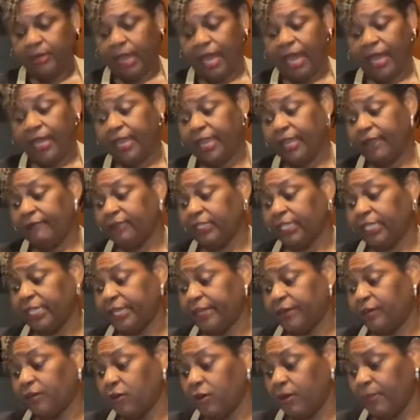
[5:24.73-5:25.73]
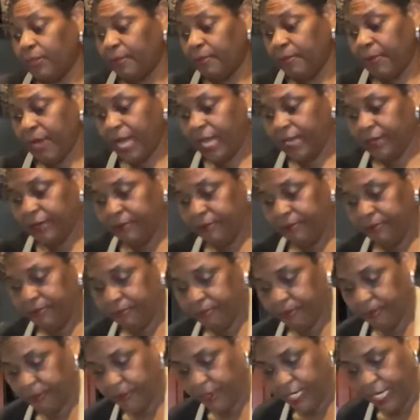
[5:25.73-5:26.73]
I have a layer on the bottom
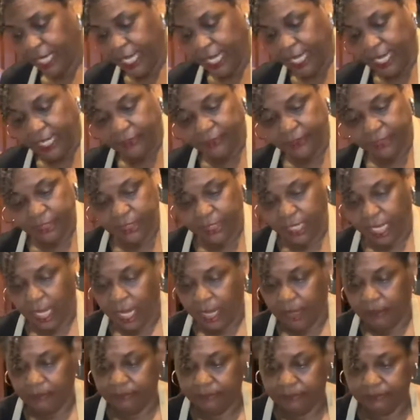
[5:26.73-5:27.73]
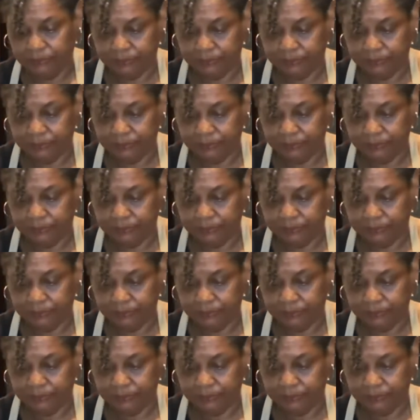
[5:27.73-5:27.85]
and the top.